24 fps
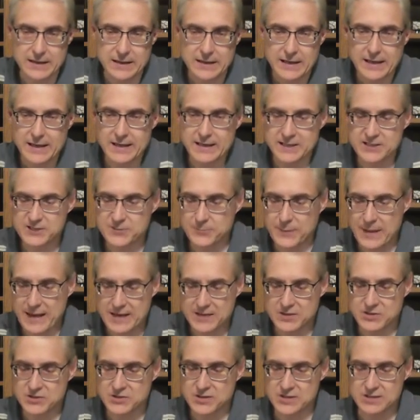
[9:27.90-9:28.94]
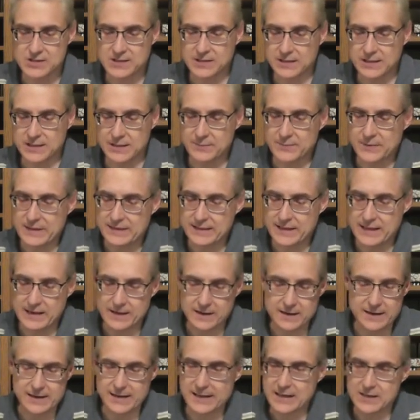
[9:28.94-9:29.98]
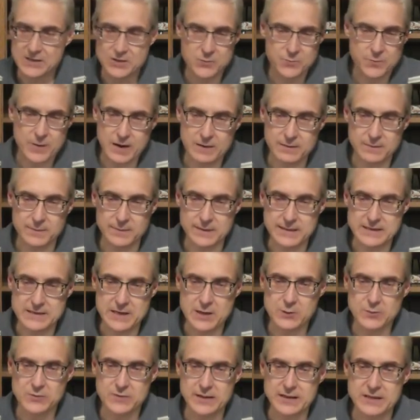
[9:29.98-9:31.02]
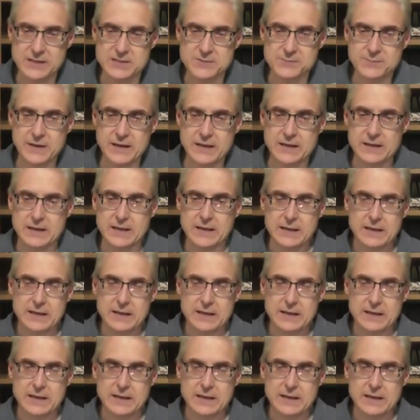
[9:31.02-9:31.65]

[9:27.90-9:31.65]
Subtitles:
It explains just a little bit there, and again, you probably know this, but